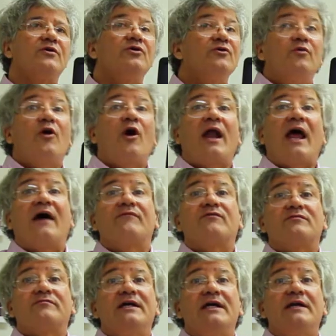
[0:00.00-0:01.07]
you do not have
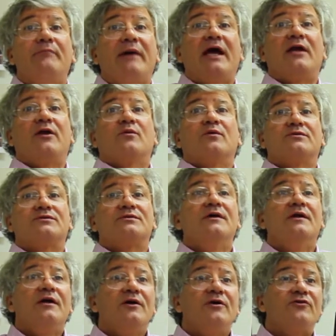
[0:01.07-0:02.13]
to read manuals.
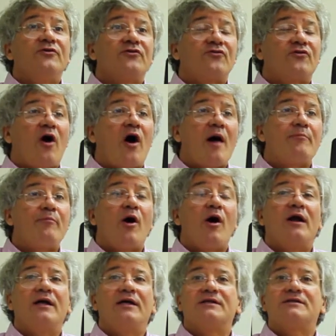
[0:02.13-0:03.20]
You just hop
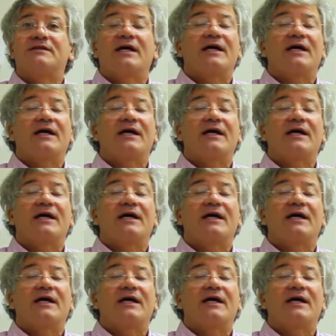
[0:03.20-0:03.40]
on, and it's